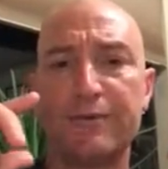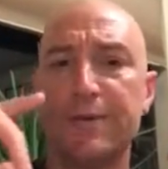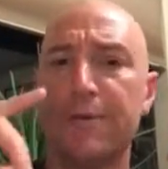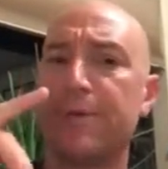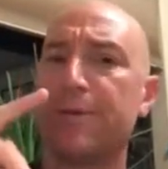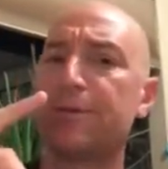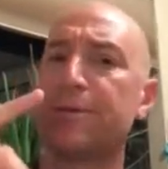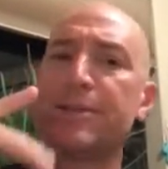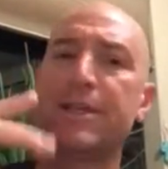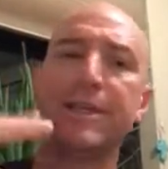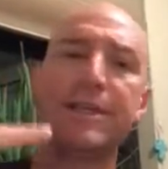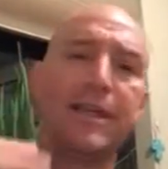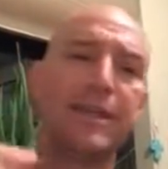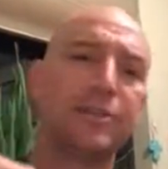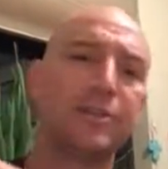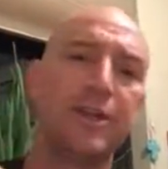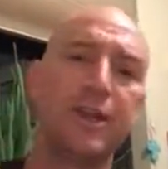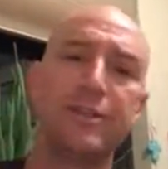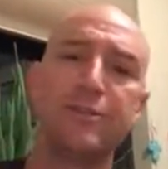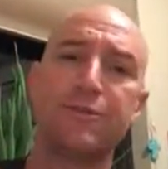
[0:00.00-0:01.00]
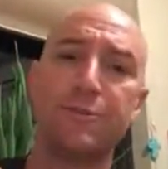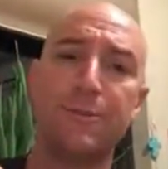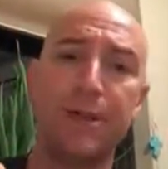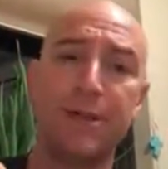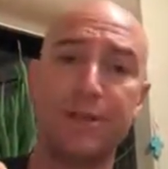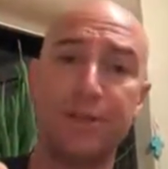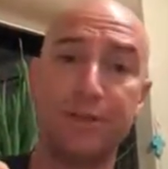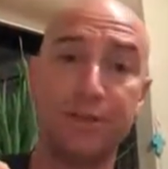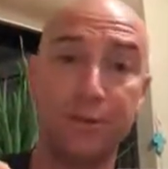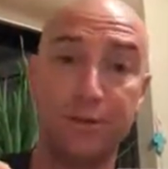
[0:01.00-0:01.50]
Some people say like
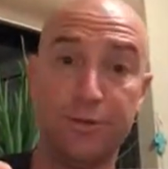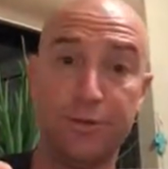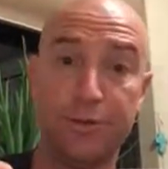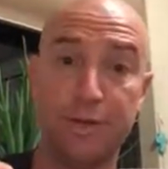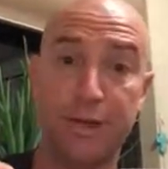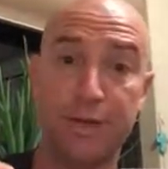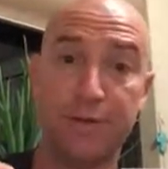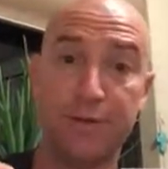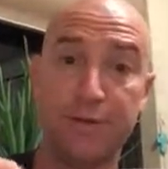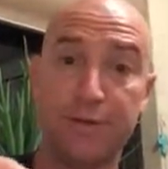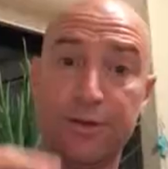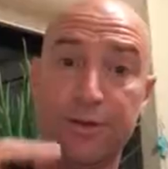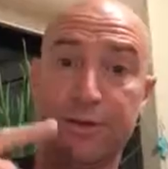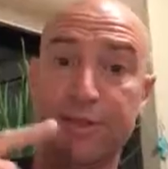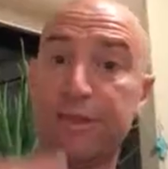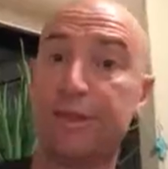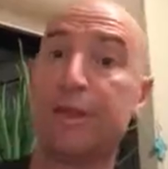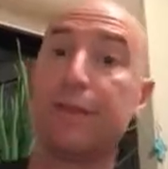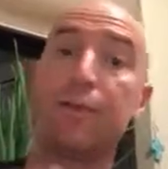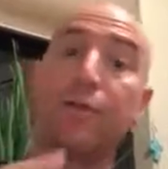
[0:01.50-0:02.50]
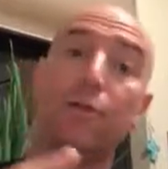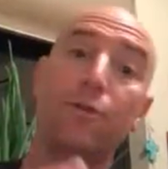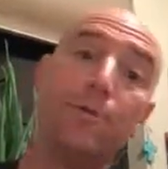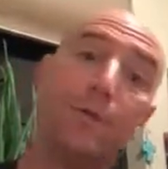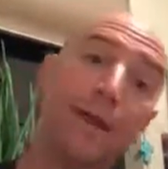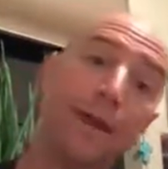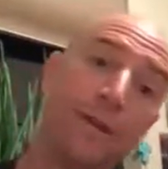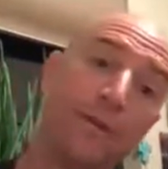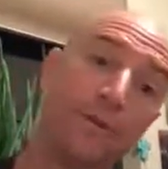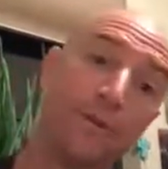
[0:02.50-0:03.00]
Transformation Tuesday. You guys see like
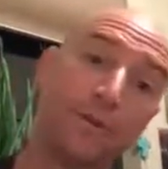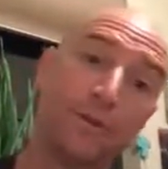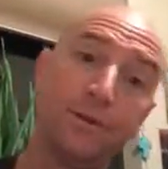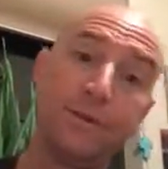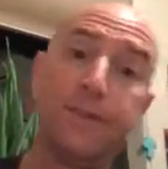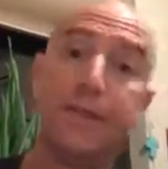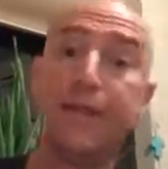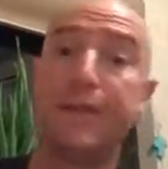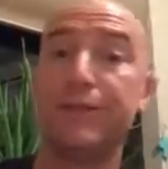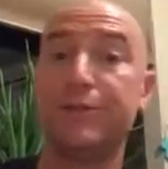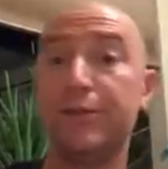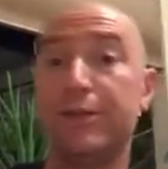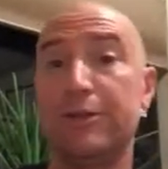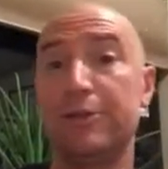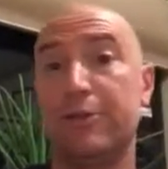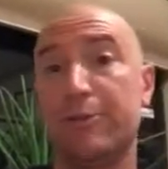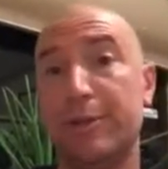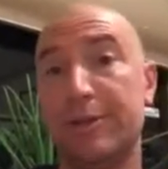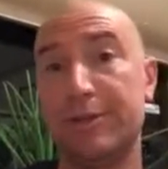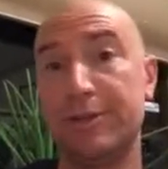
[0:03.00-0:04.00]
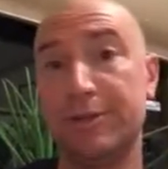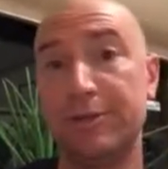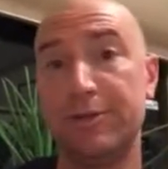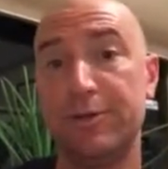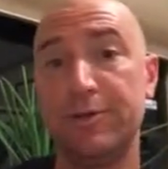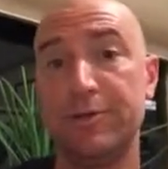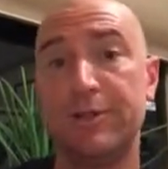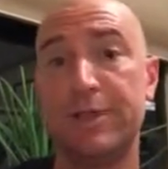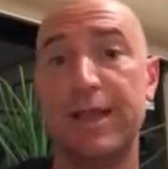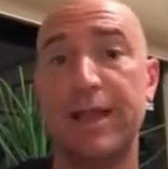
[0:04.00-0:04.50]
Throwback Thursday and Transformation
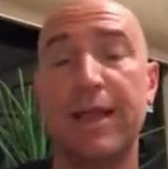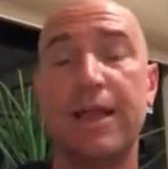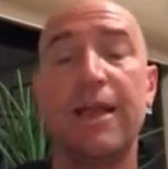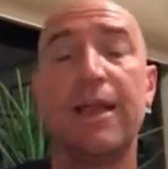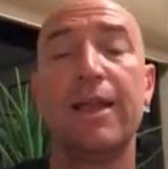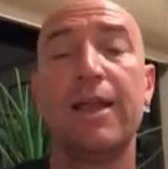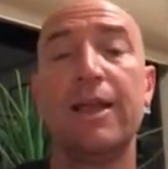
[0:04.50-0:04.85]
Tuesday.